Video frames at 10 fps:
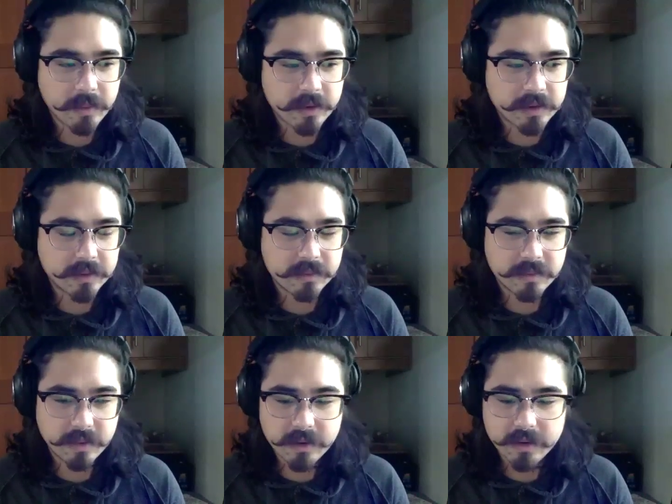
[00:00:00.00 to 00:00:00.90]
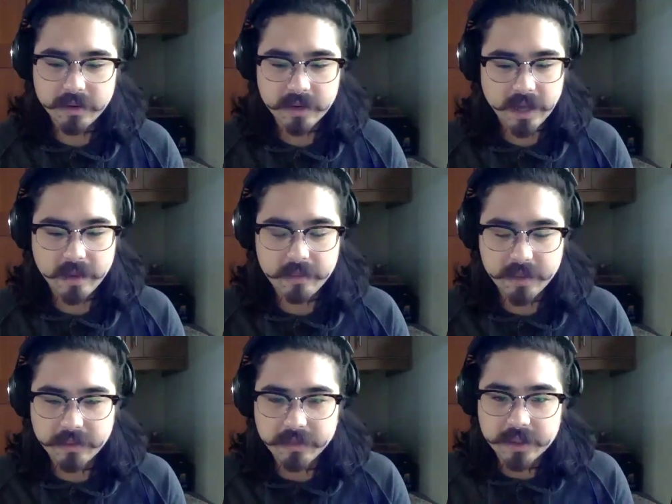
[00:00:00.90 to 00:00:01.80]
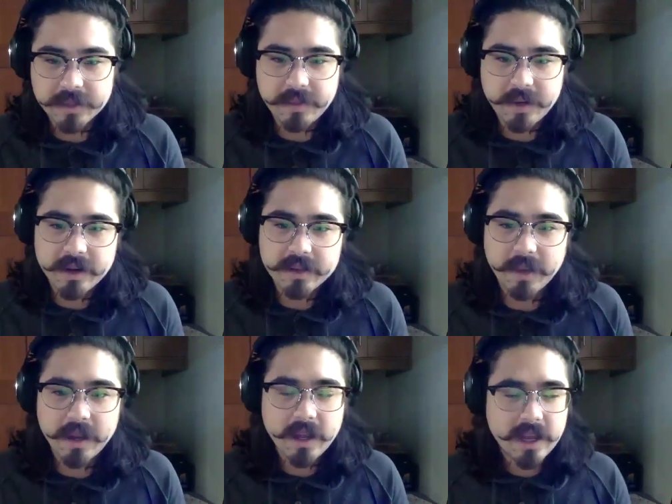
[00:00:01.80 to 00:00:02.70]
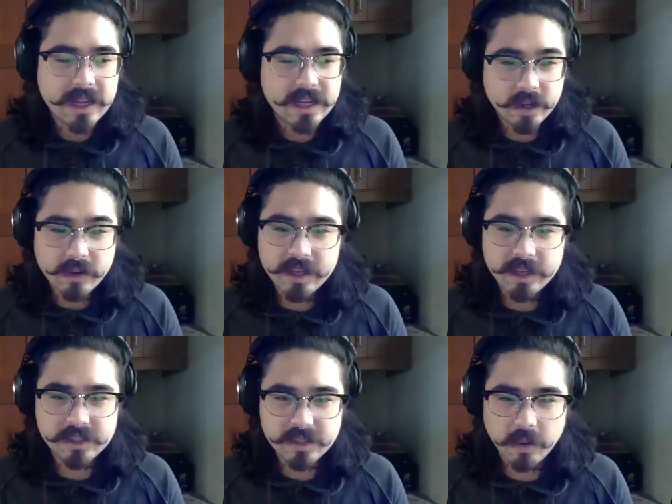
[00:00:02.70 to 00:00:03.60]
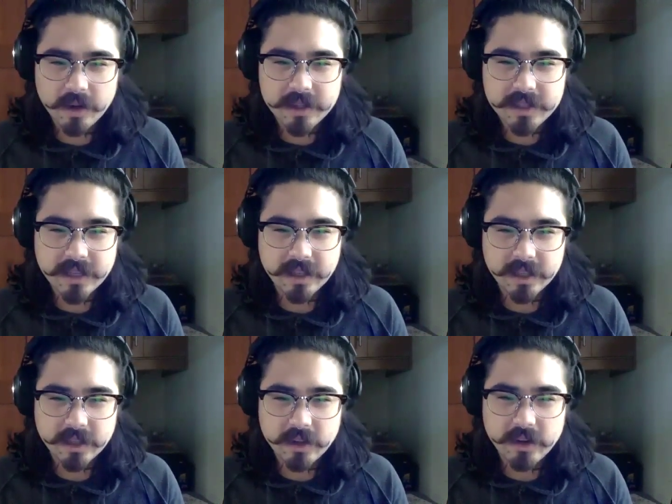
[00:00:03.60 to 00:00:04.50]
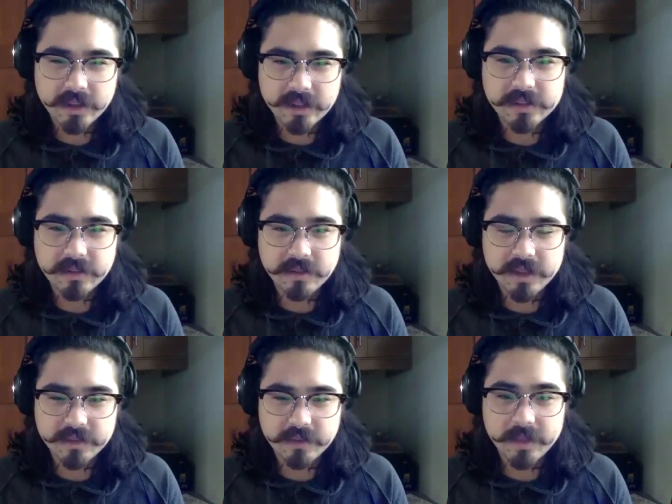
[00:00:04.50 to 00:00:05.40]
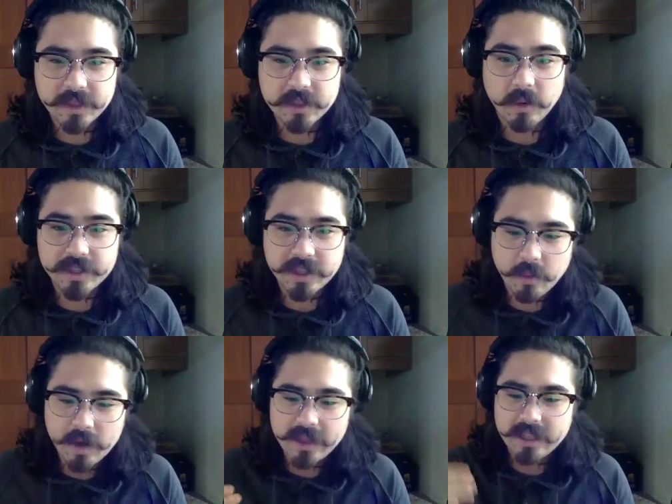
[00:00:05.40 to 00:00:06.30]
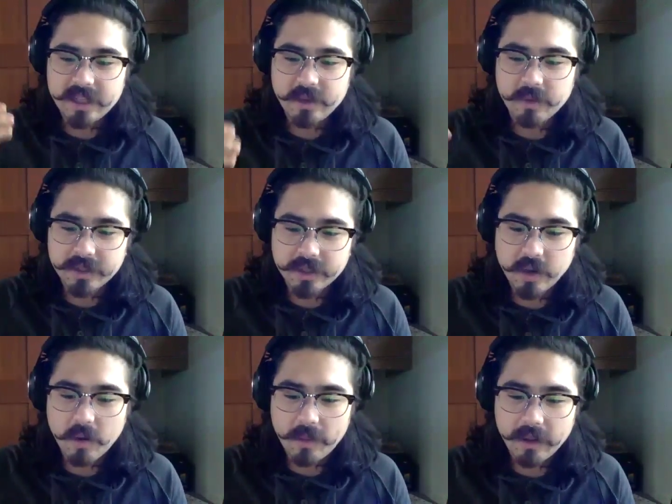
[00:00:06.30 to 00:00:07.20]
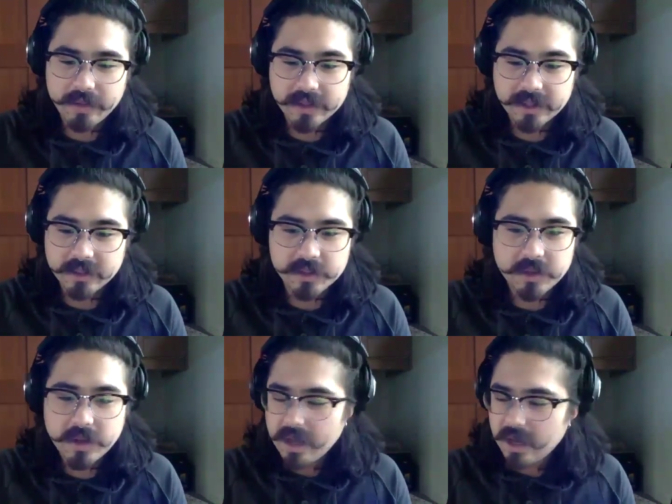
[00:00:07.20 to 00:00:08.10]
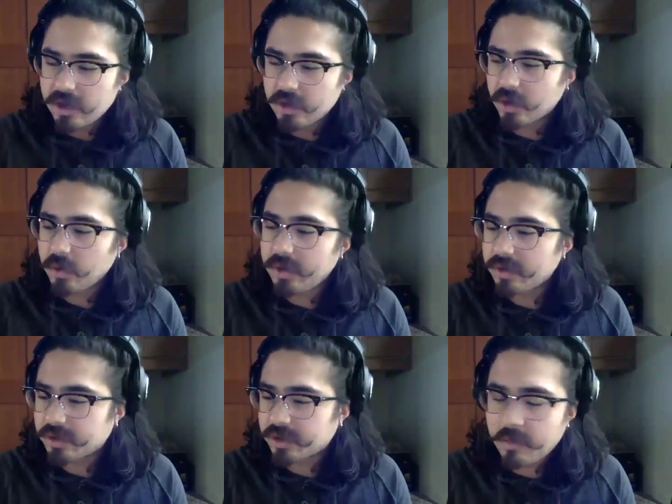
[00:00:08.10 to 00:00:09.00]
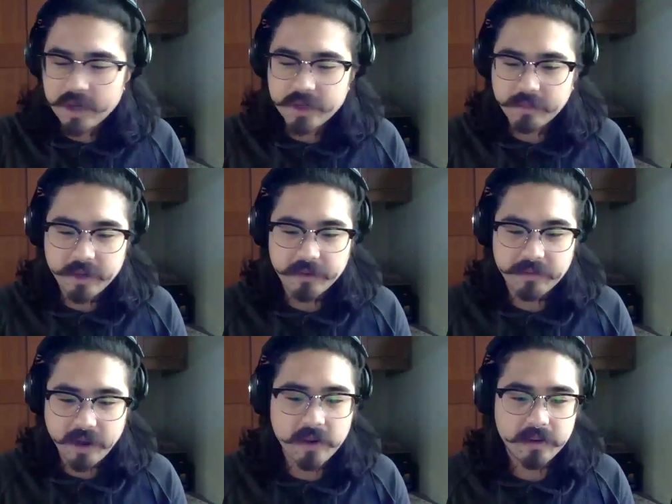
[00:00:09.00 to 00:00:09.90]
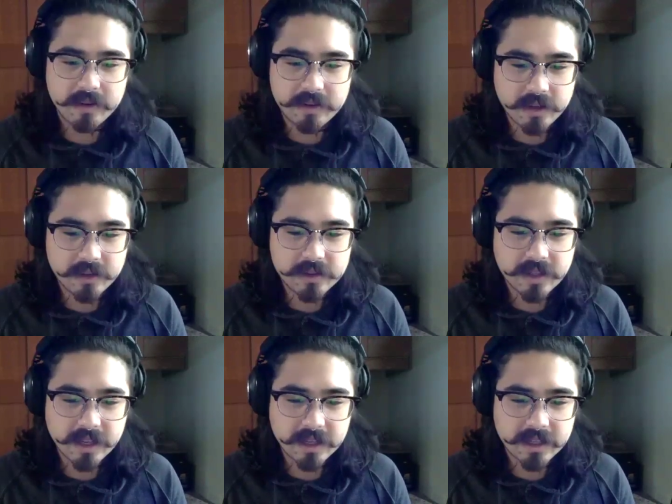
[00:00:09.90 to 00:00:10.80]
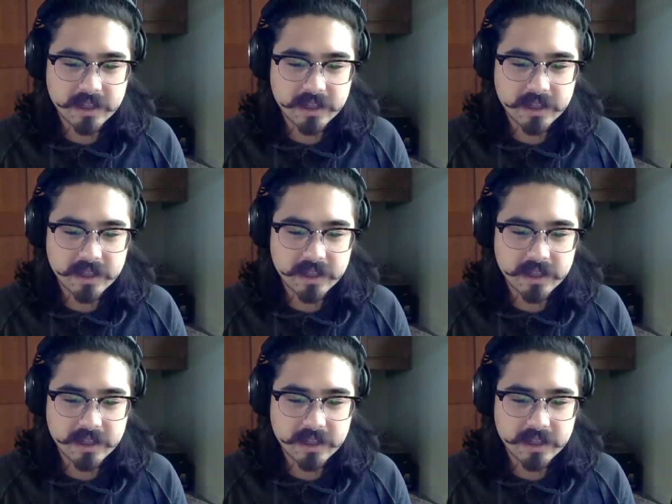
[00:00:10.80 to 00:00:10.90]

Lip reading: we went to Peru, had a beautiful experience. But hearing his stories and like learning things from the source and the way that he would go about things, like you can only learn so much from your phone, dudes. Like